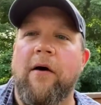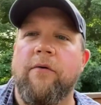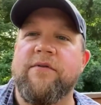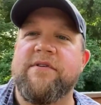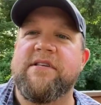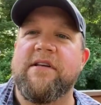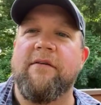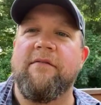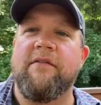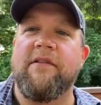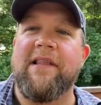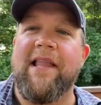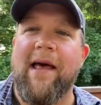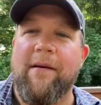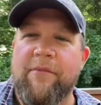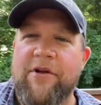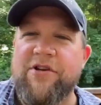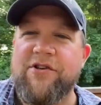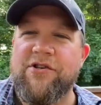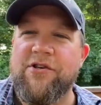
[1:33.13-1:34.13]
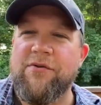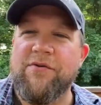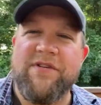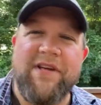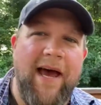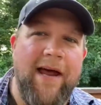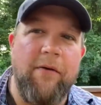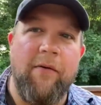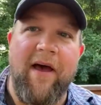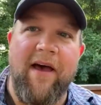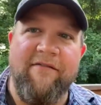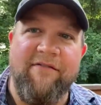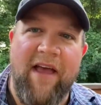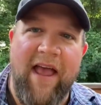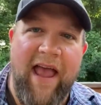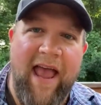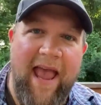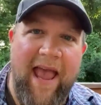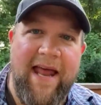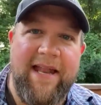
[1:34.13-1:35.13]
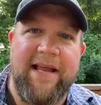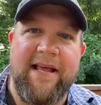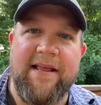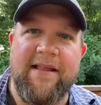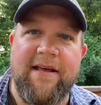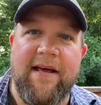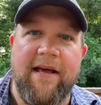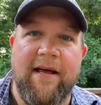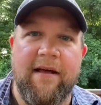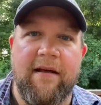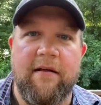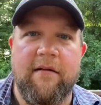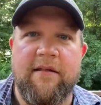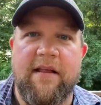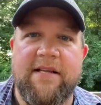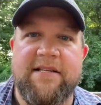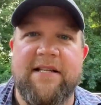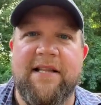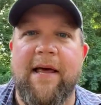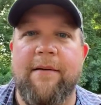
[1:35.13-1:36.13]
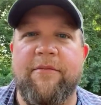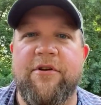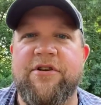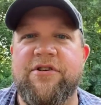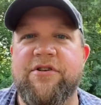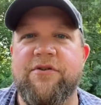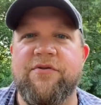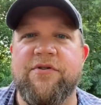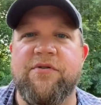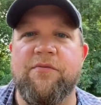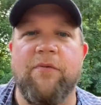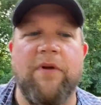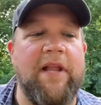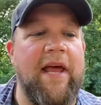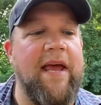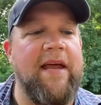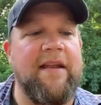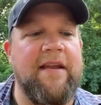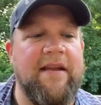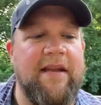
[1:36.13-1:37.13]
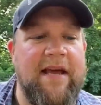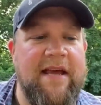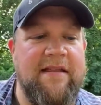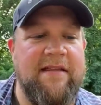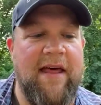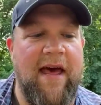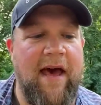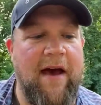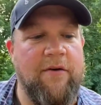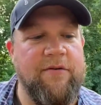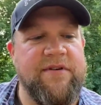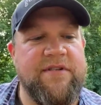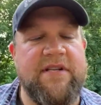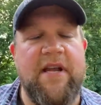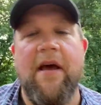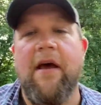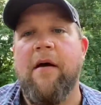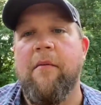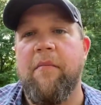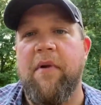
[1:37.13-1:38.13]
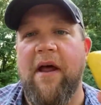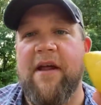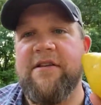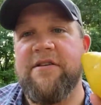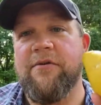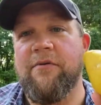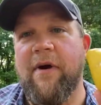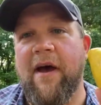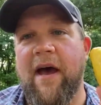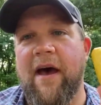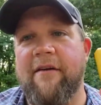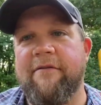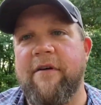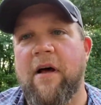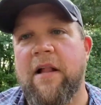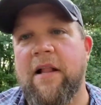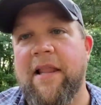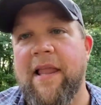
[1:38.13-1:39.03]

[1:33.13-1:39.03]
ounce of lemon juice. I don't have anything that's lemon juice related in the house, but I do have a